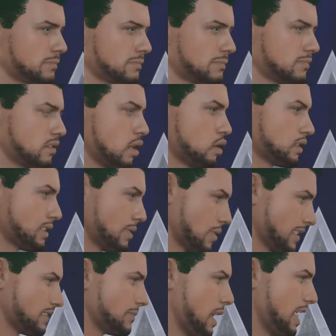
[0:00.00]
No
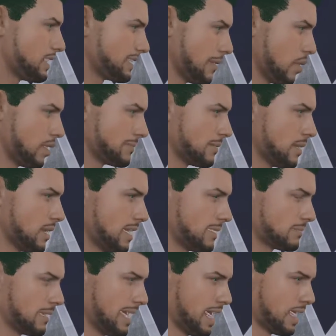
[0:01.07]
disrespect to him,
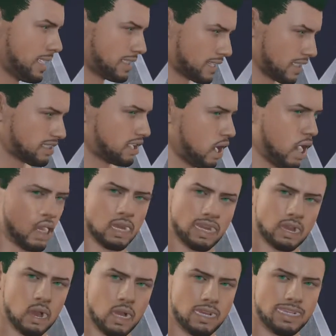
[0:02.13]
but he has a
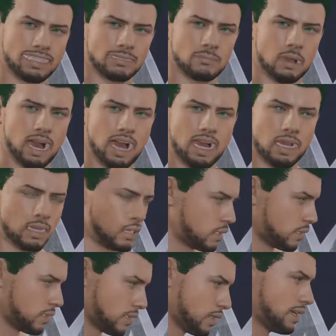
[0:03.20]
target on his back.
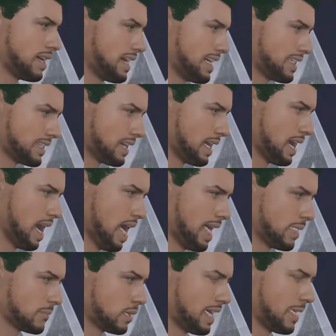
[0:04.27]
He is the guy
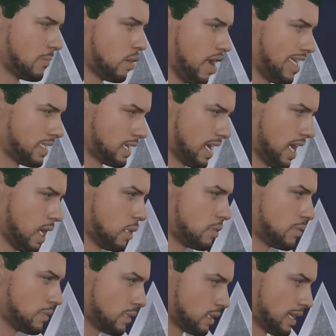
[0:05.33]
to beat right now.
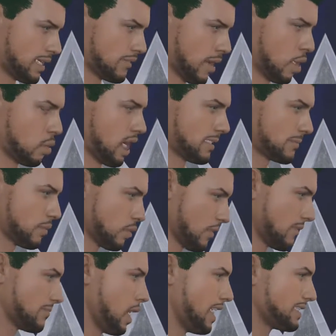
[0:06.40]
If I want to
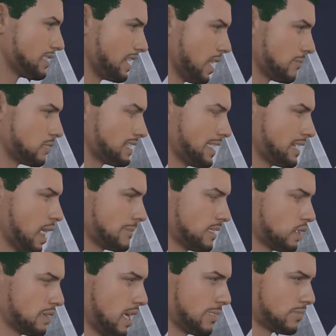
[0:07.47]
prove myself as a
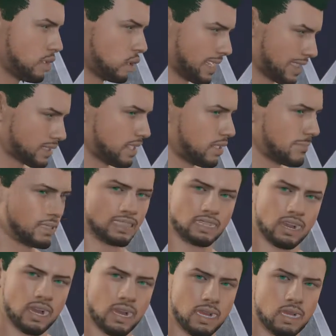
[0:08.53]
WWE
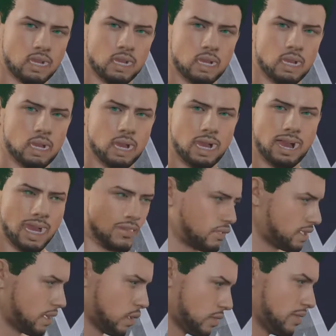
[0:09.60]
superstar, I have to
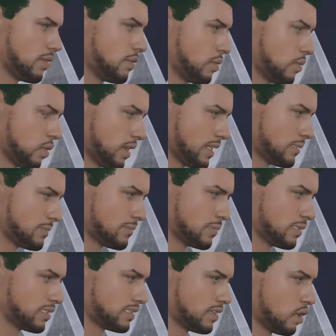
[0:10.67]
go through him.
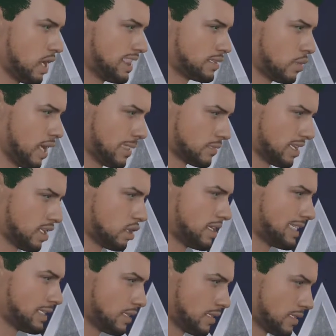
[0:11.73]
So that's what I'm
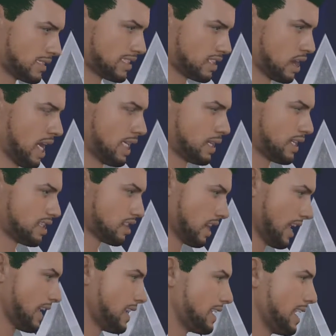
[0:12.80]
doing. Challenge
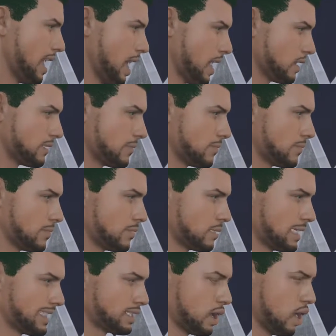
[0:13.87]
I turn down. face!
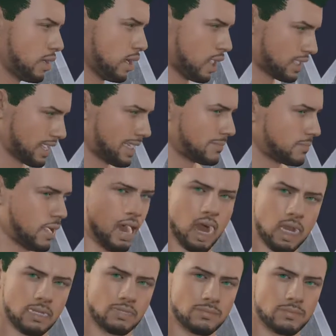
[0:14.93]
It's all on him
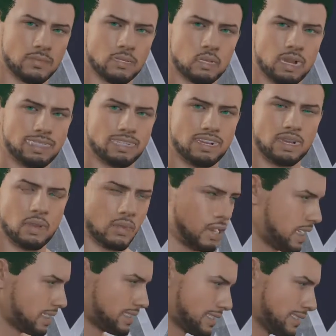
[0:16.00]
now. Let's do
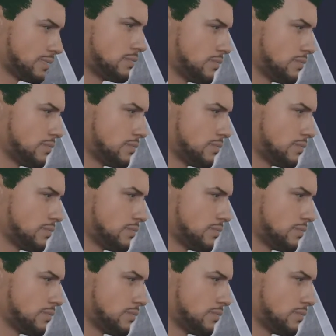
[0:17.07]
this.